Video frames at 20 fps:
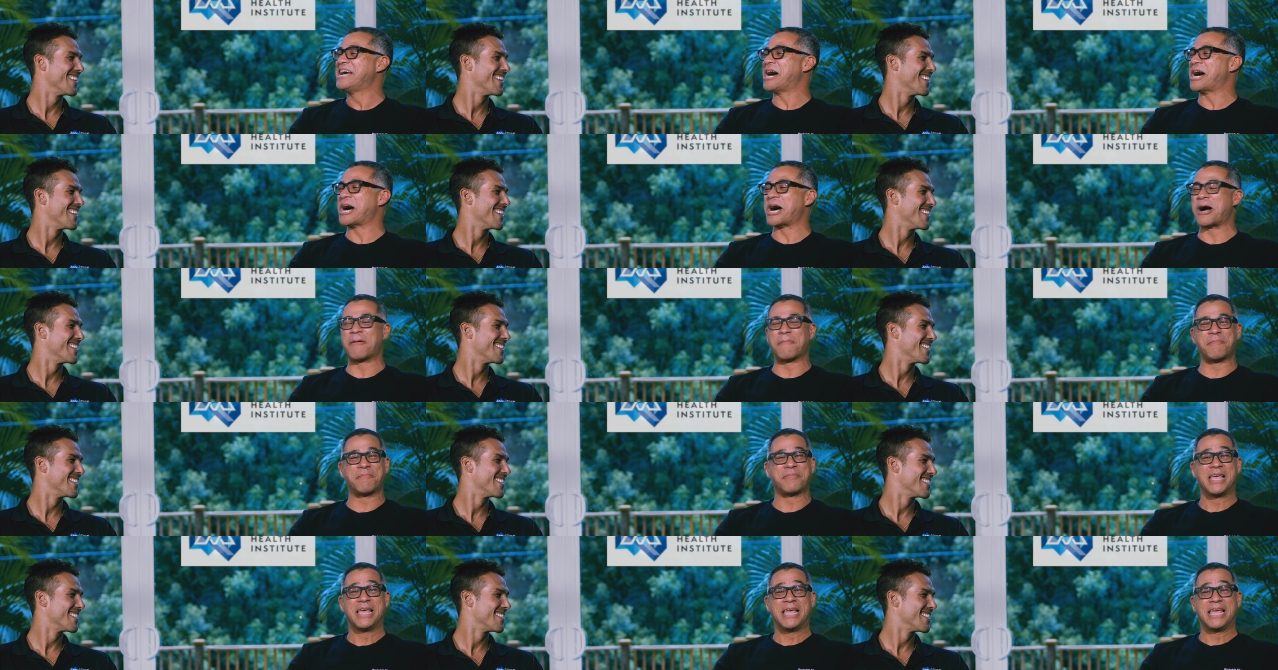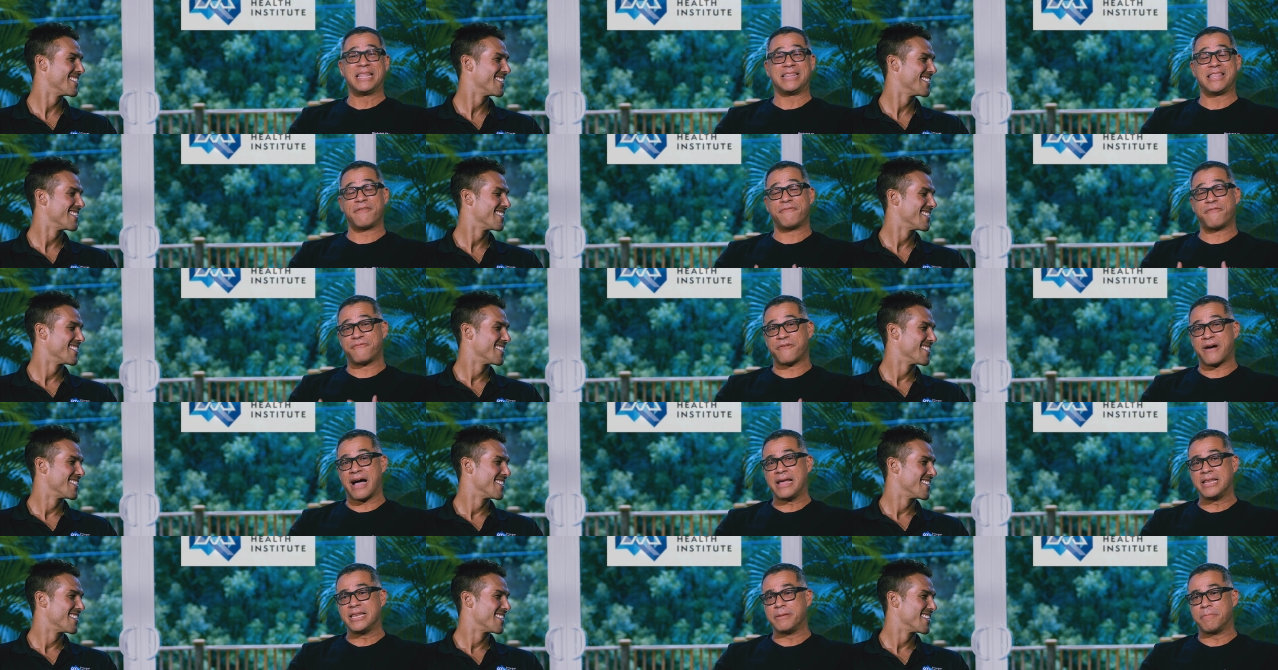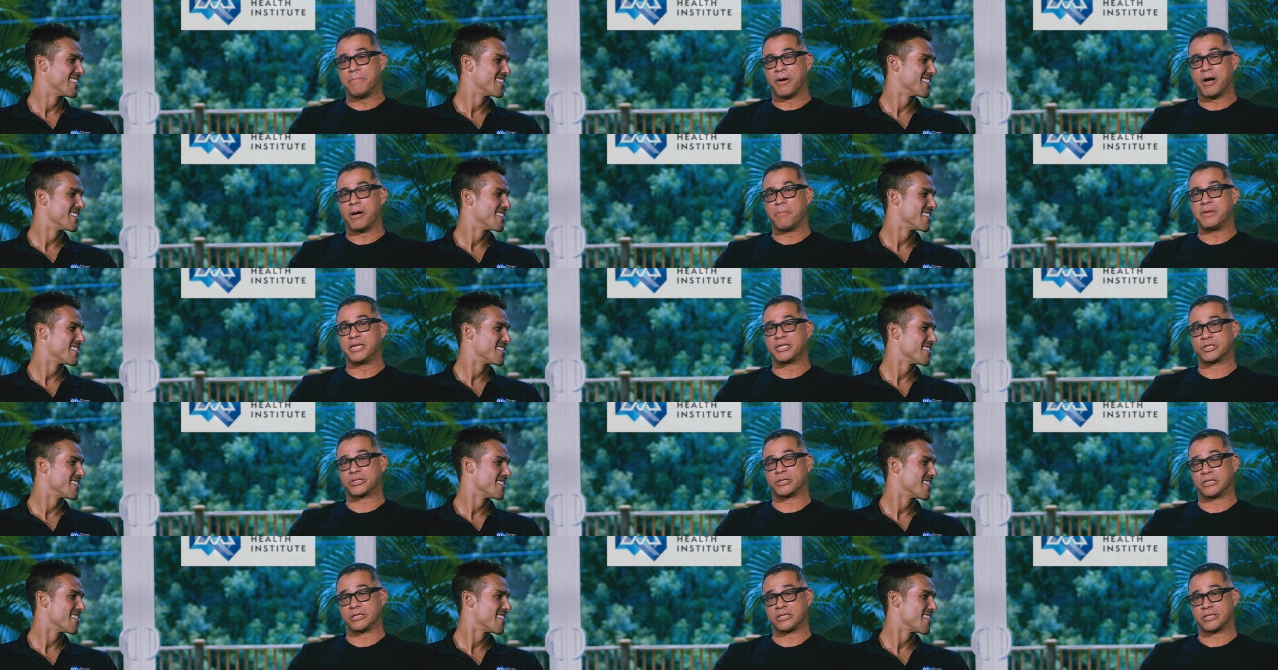Speaker 1: um, they finally
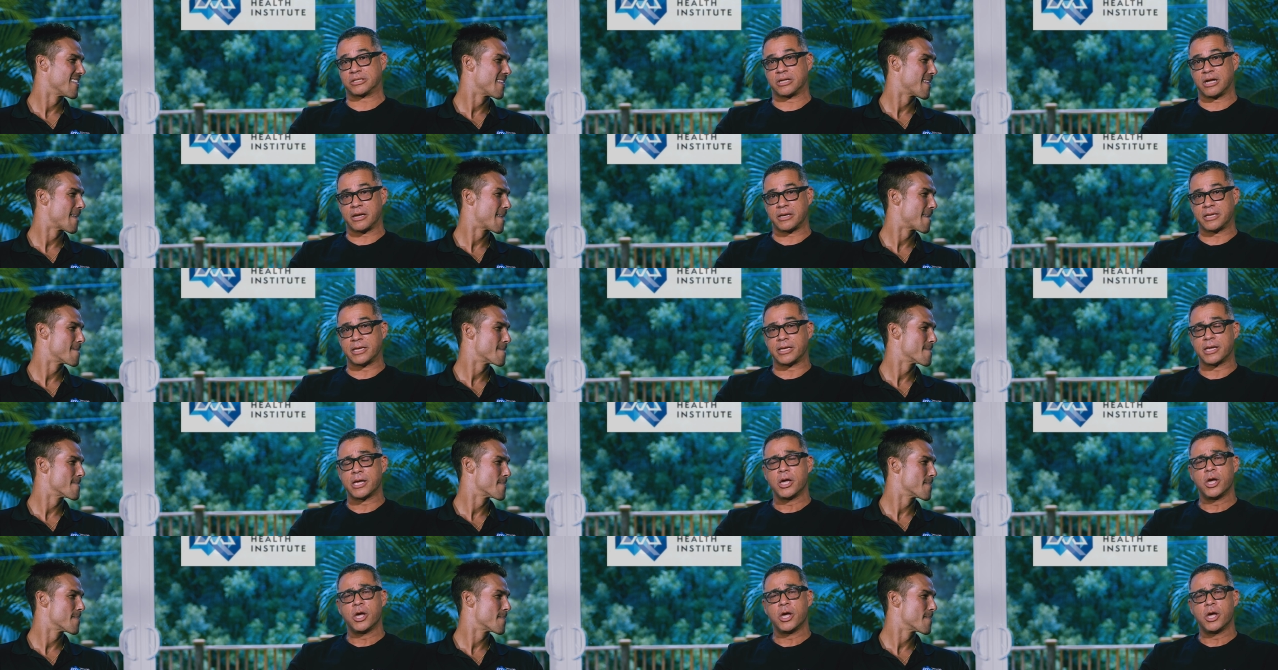published a study